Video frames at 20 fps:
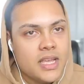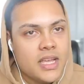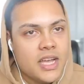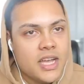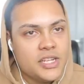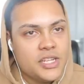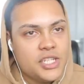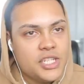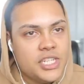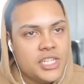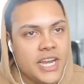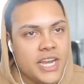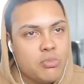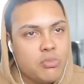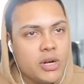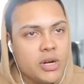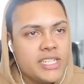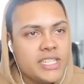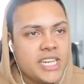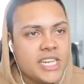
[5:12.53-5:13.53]
ah, shit.
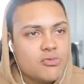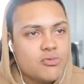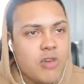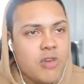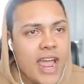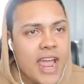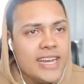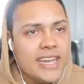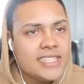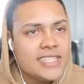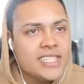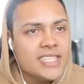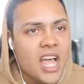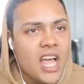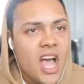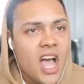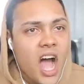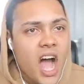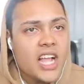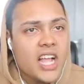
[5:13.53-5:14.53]
What is this race?
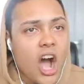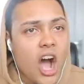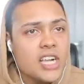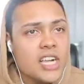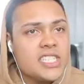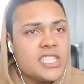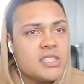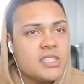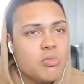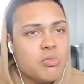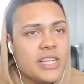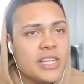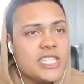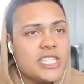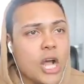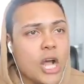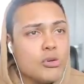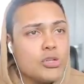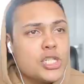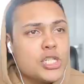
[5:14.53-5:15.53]
I can't... It's
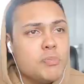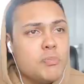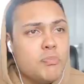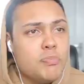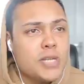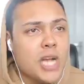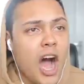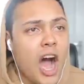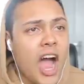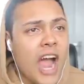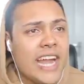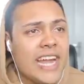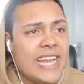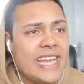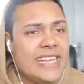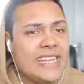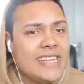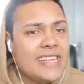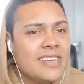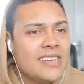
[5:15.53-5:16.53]
so
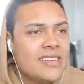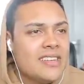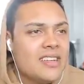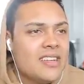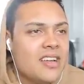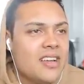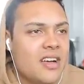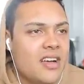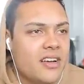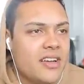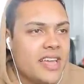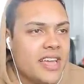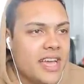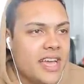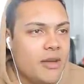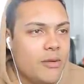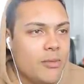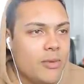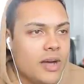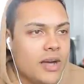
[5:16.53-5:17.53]
tiny!
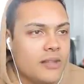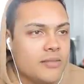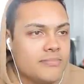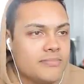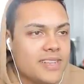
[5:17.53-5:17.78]
Okay, well,